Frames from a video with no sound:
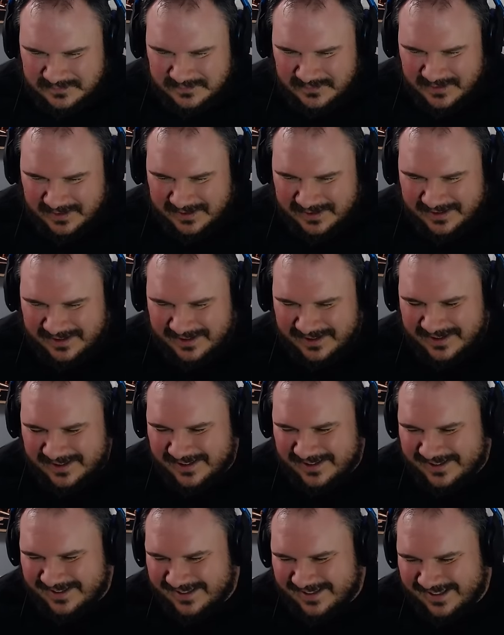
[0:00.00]

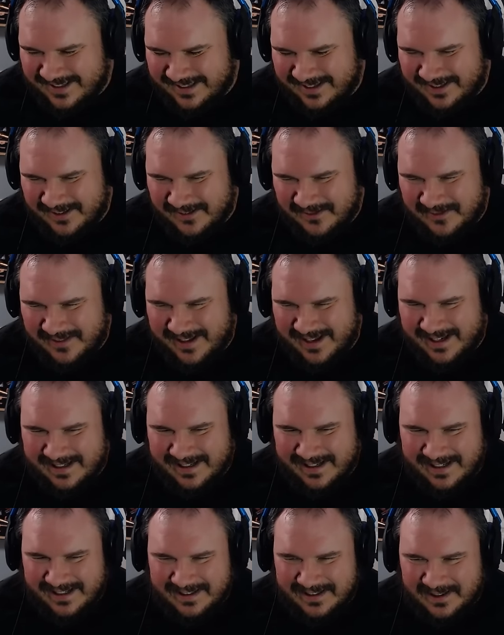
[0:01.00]
Oh, I love that.
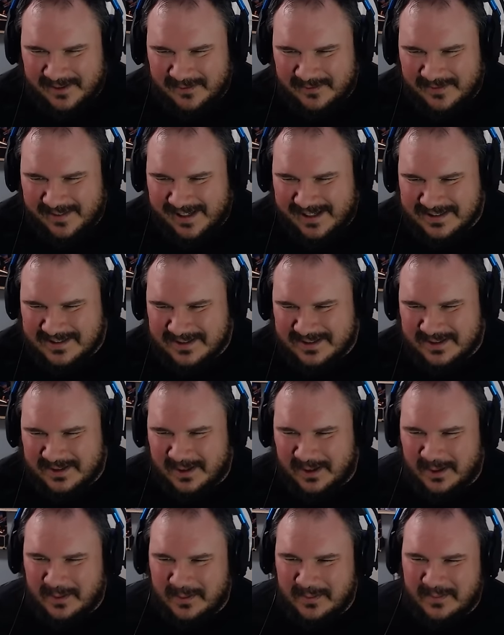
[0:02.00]
I love that
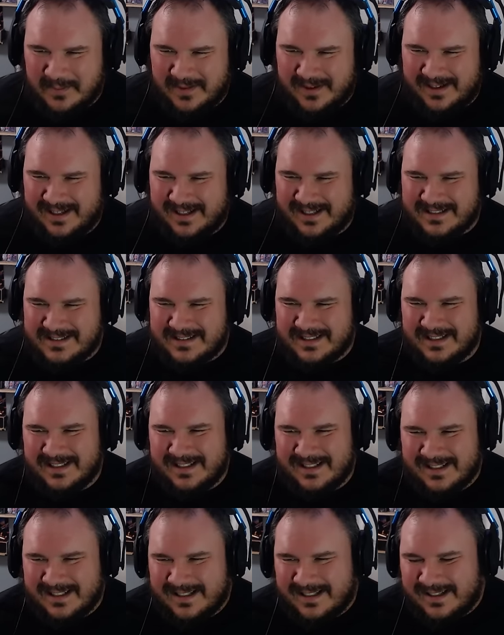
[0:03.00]
so much.
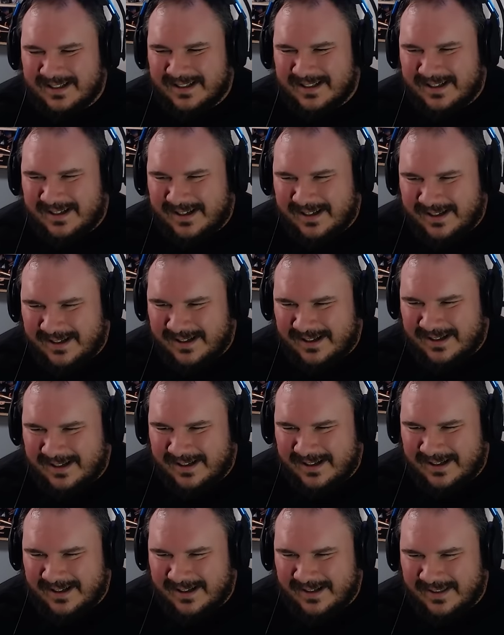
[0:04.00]

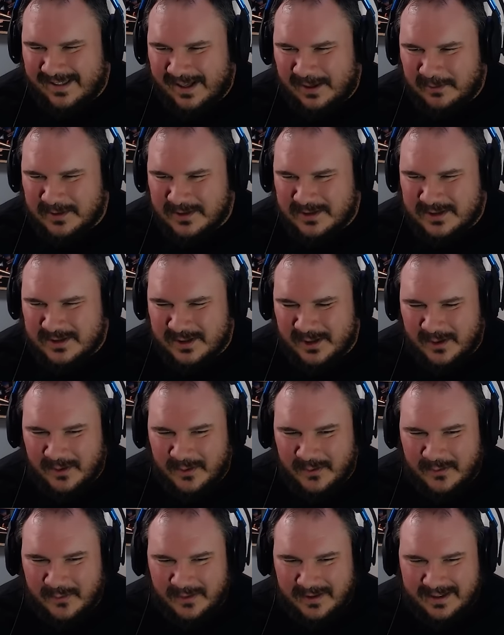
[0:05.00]
Ah, that was
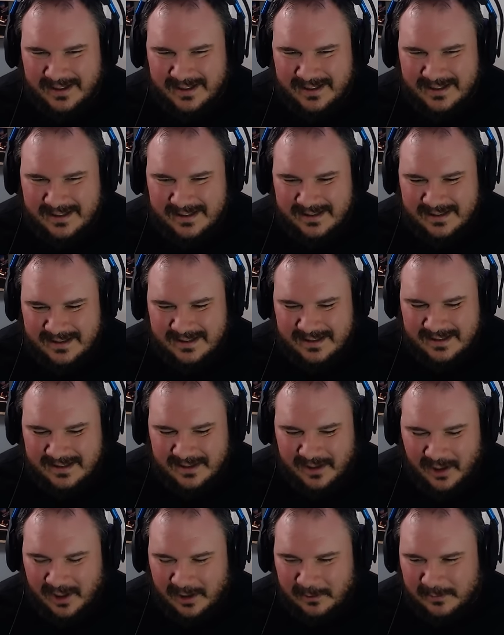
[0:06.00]
so fun.
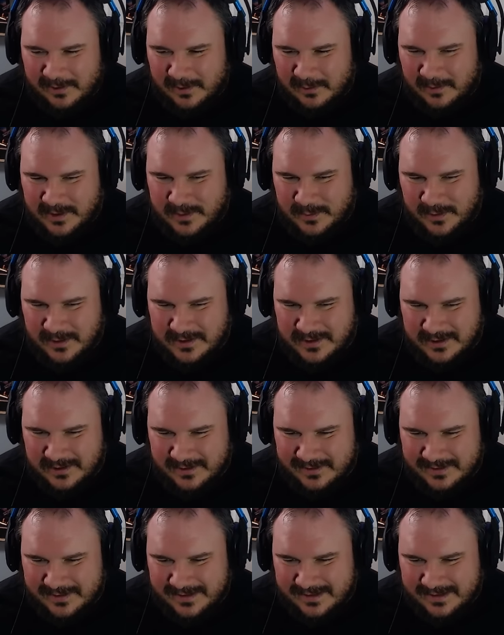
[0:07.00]
All right, we're gonna watch part two.